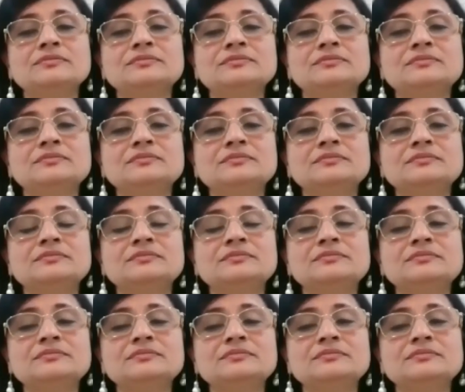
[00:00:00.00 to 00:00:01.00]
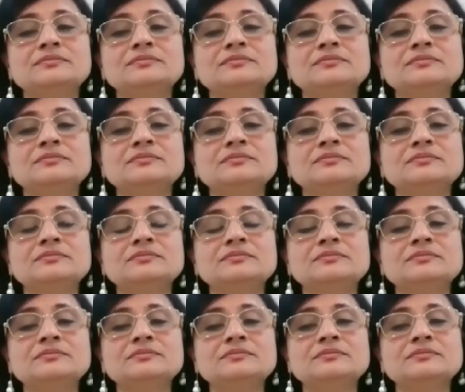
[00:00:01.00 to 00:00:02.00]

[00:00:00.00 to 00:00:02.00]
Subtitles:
(no one is talking)